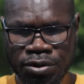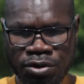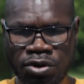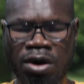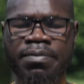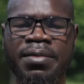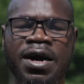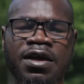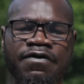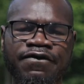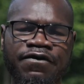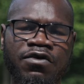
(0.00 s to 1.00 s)
your
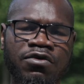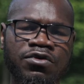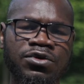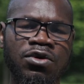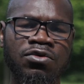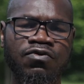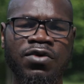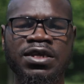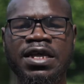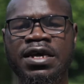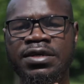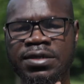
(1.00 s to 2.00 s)
mind focus on
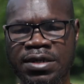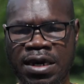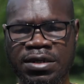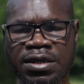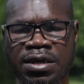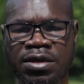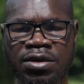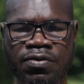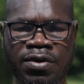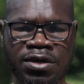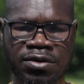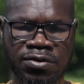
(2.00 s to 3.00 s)
what exactly you
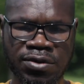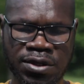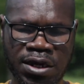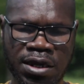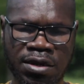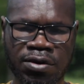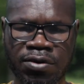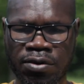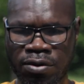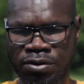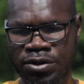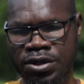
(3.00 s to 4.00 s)
want to say
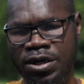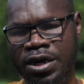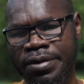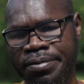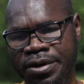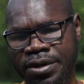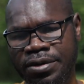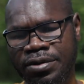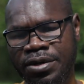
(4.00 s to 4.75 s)
on the camera.